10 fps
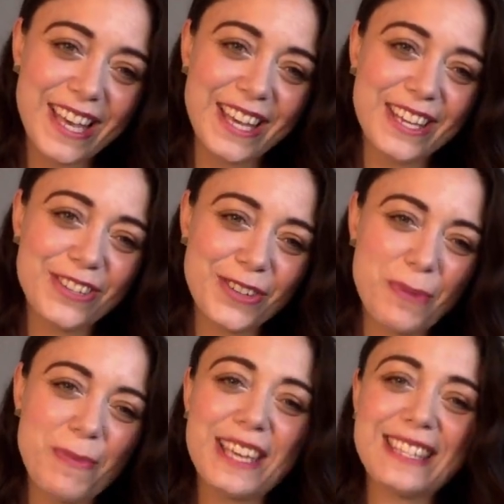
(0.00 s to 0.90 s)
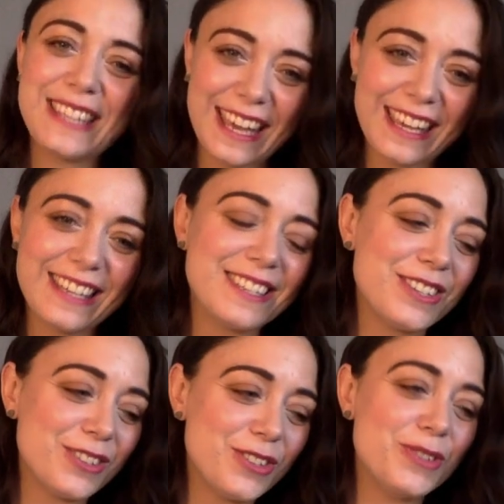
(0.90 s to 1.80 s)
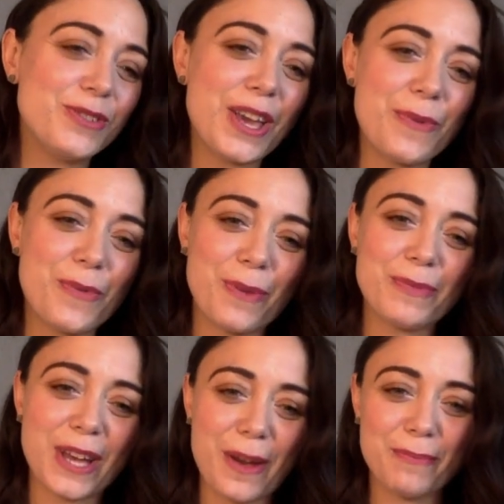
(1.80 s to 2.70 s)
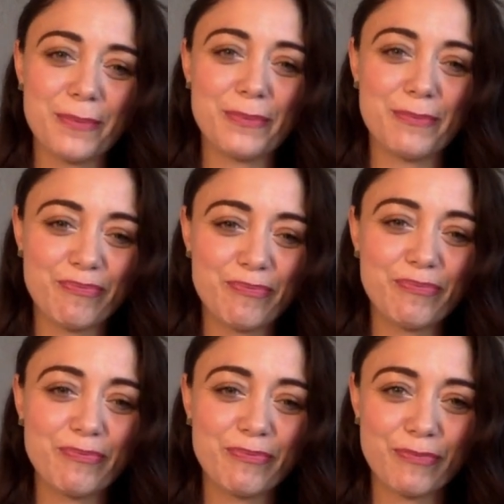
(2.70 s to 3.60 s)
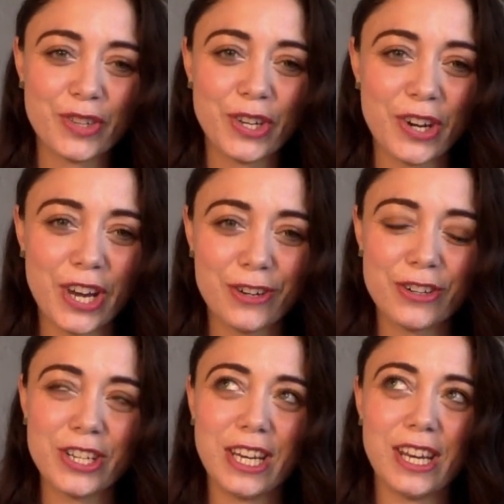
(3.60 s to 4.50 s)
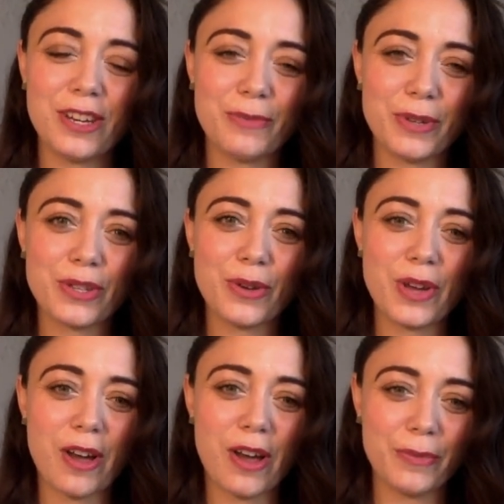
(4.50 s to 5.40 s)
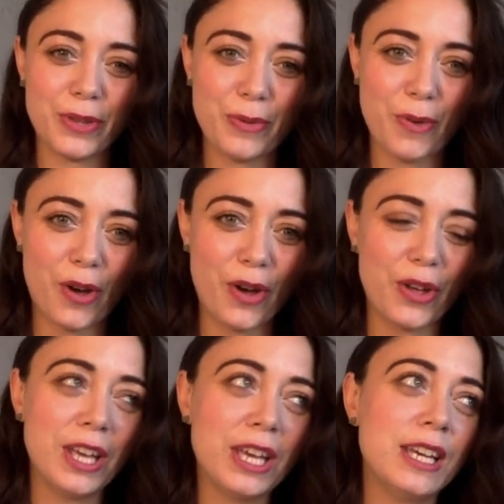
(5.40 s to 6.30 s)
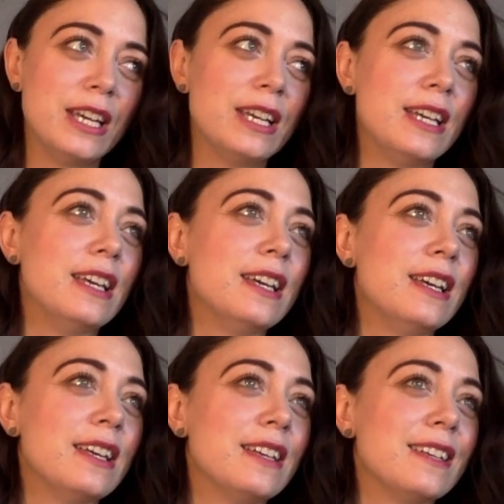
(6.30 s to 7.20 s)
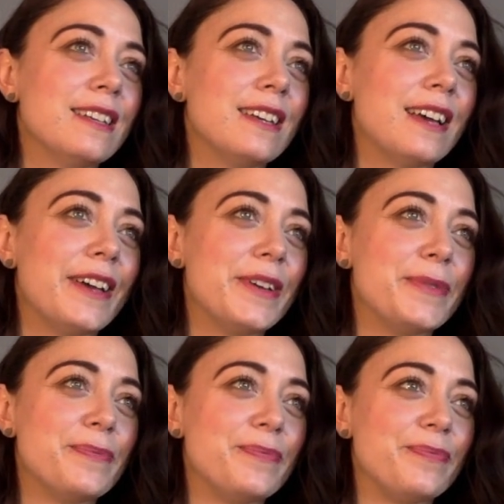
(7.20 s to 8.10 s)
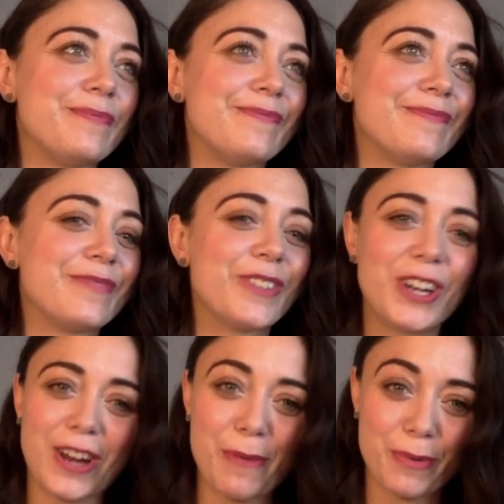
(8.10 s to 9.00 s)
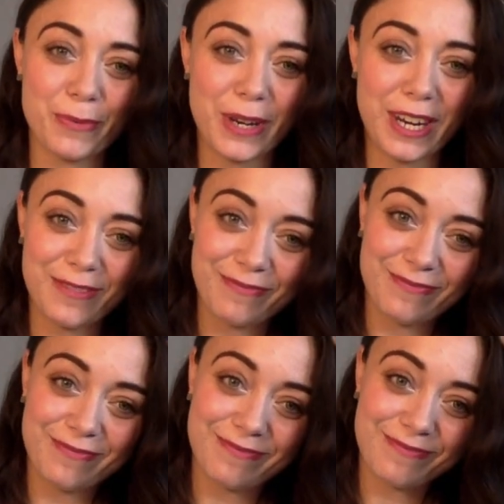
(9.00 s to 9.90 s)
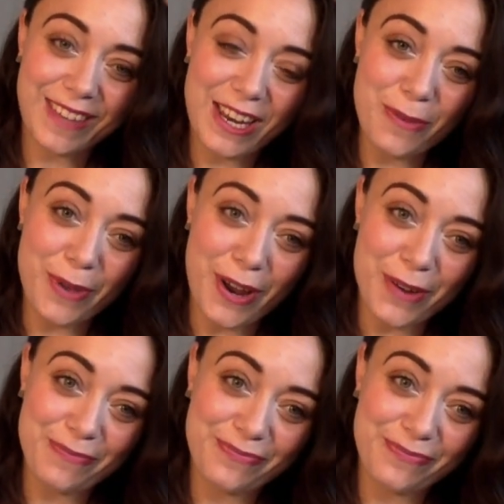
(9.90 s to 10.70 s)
It took me a second to get warmed up to your energy and what's going on with you all um, for your April reading. And here we are.